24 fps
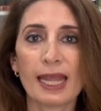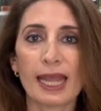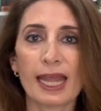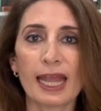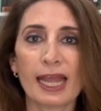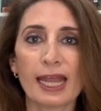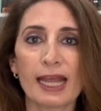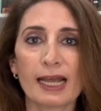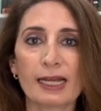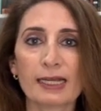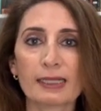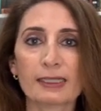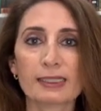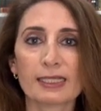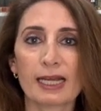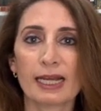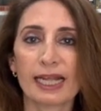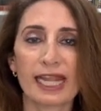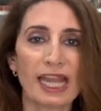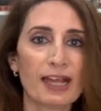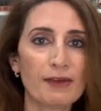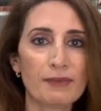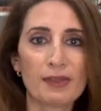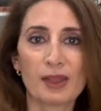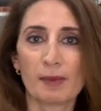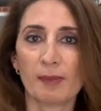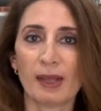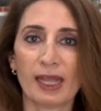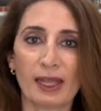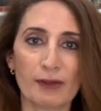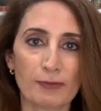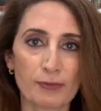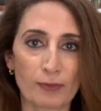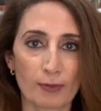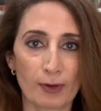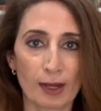and I have them
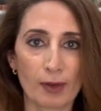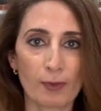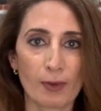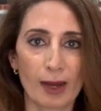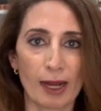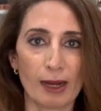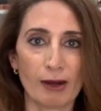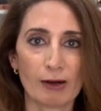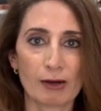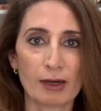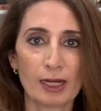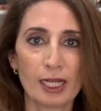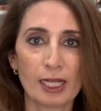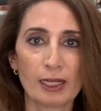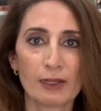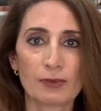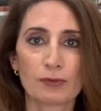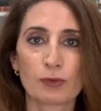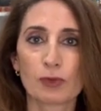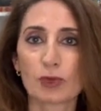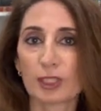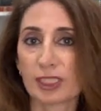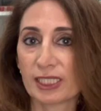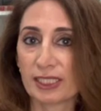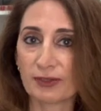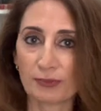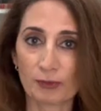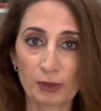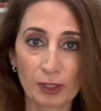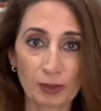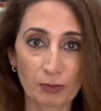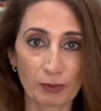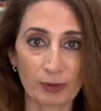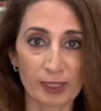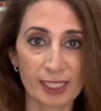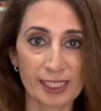everywhere for
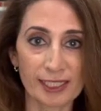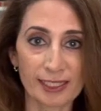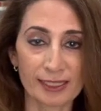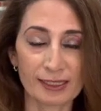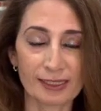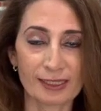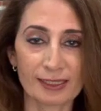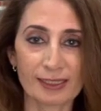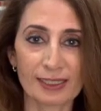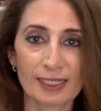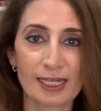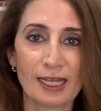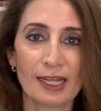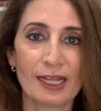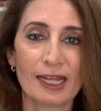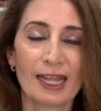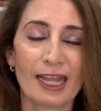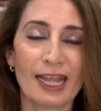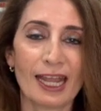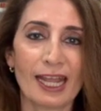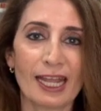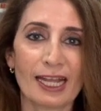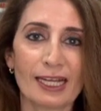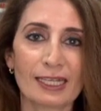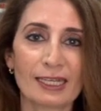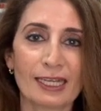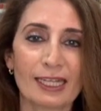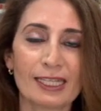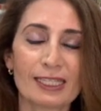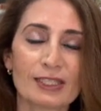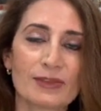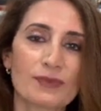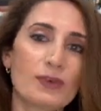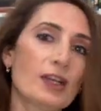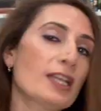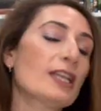different reasons. And
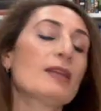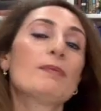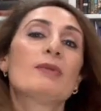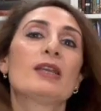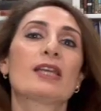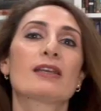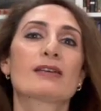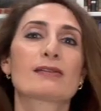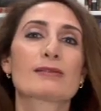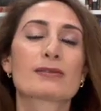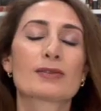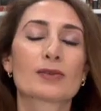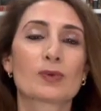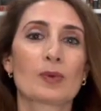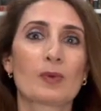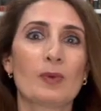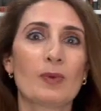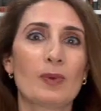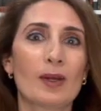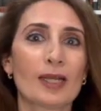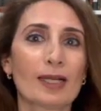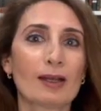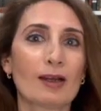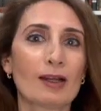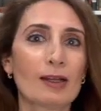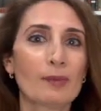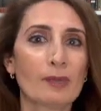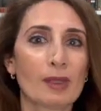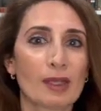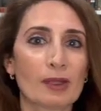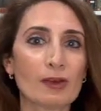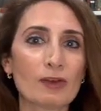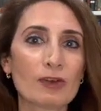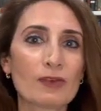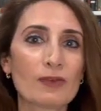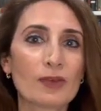it's funny because when I'm
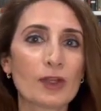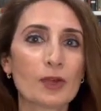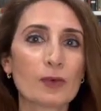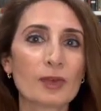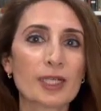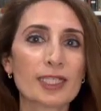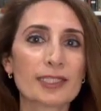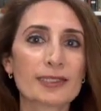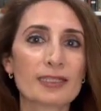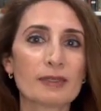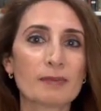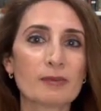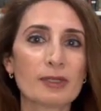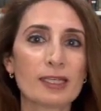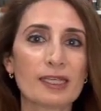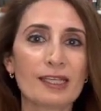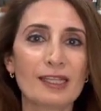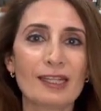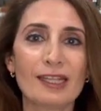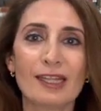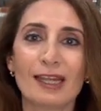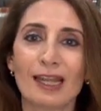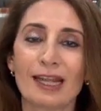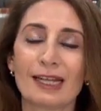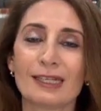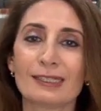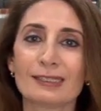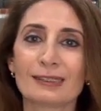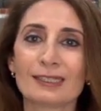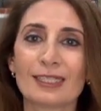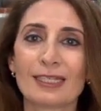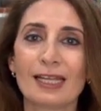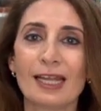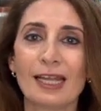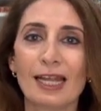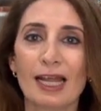interviewing somebody,
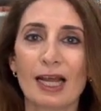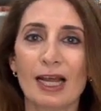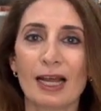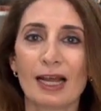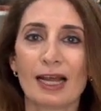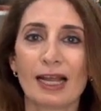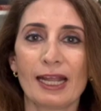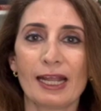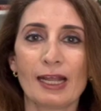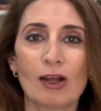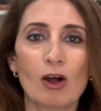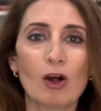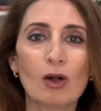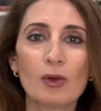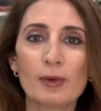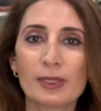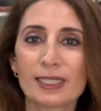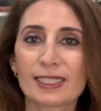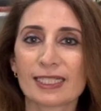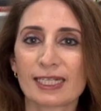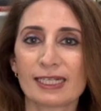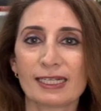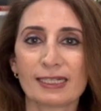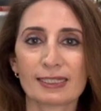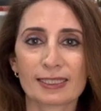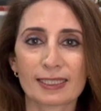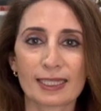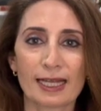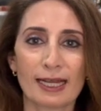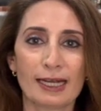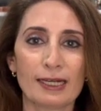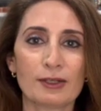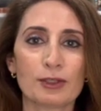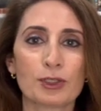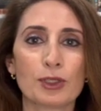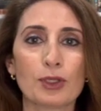and I always ask,
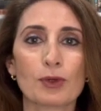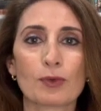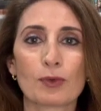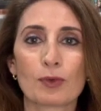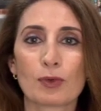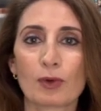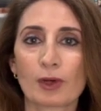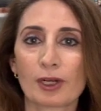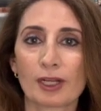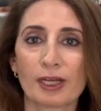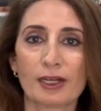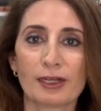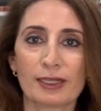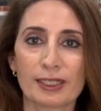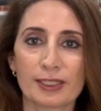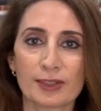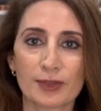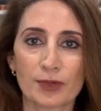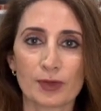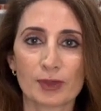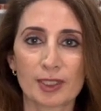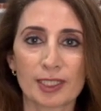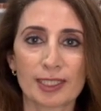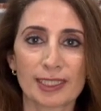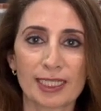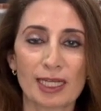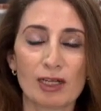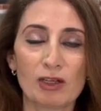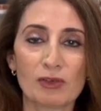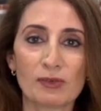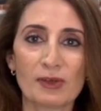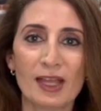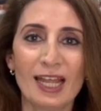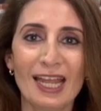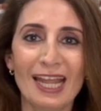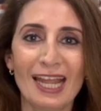how do you organize
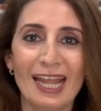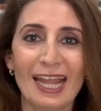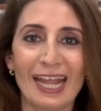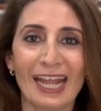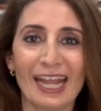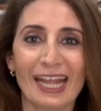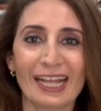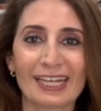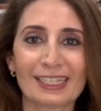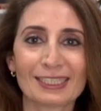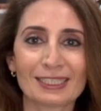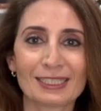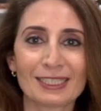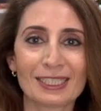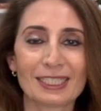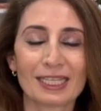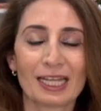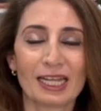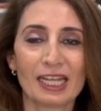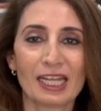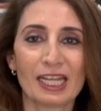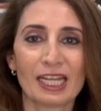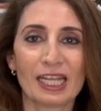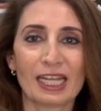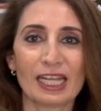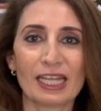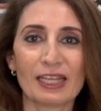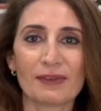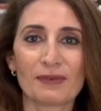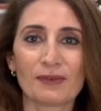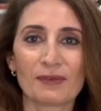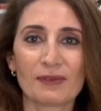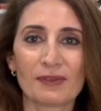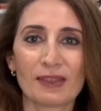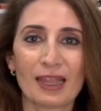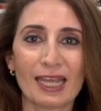yourself? And
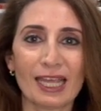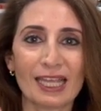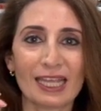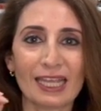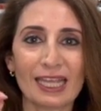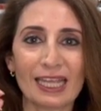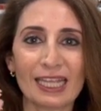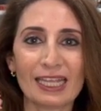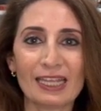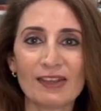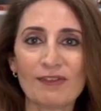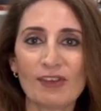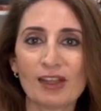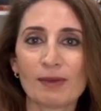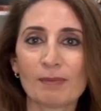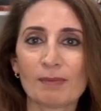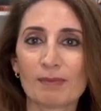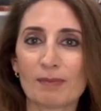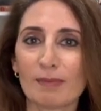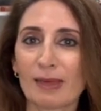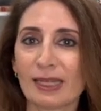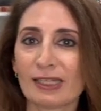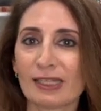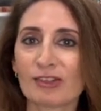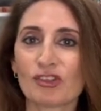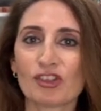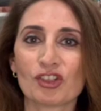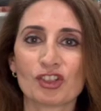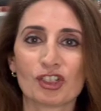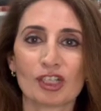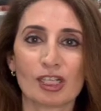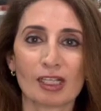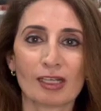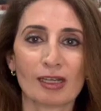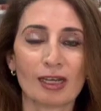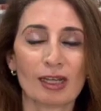if they even
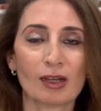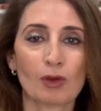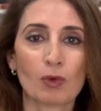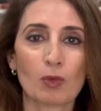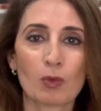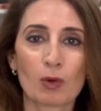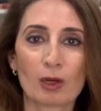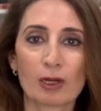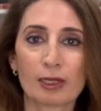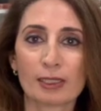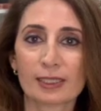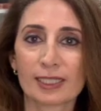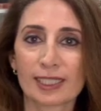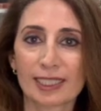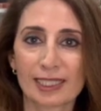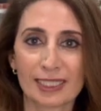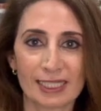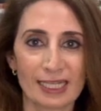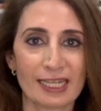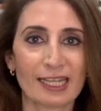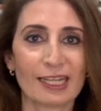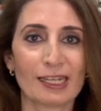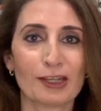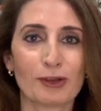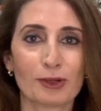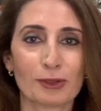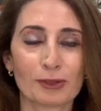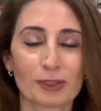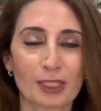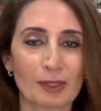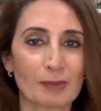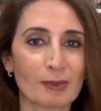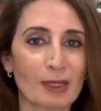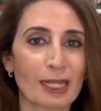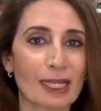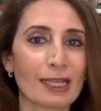mention a word sticky note,
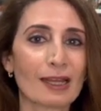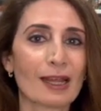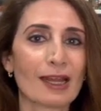I'm like,